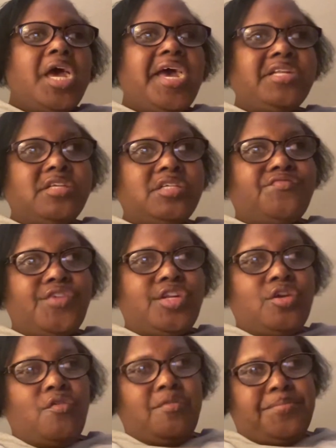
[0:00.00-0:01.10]
And this
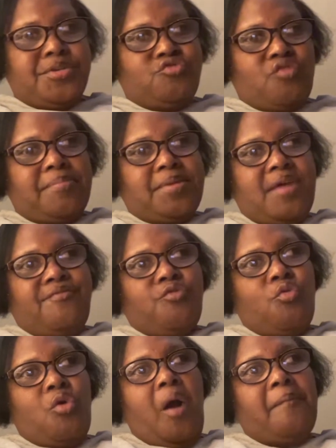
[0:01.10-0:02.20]
video will be dropped at
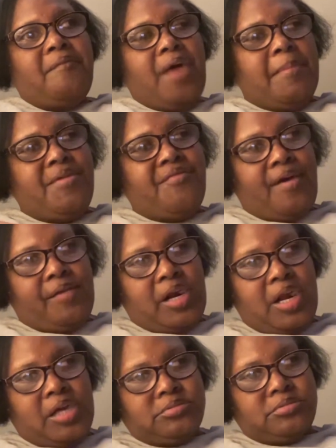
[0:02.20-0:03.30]
4, I mean 5 o'clock.